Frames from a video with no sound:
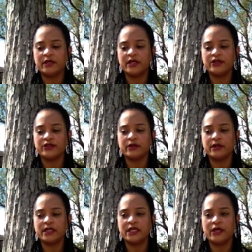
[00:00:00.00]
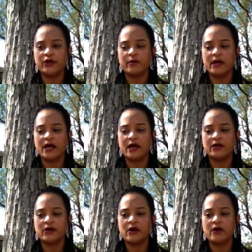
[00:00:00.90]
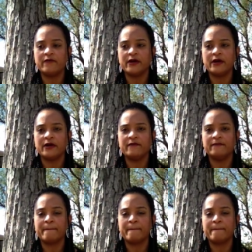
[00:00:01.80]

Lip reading: because you're going to take your mind off of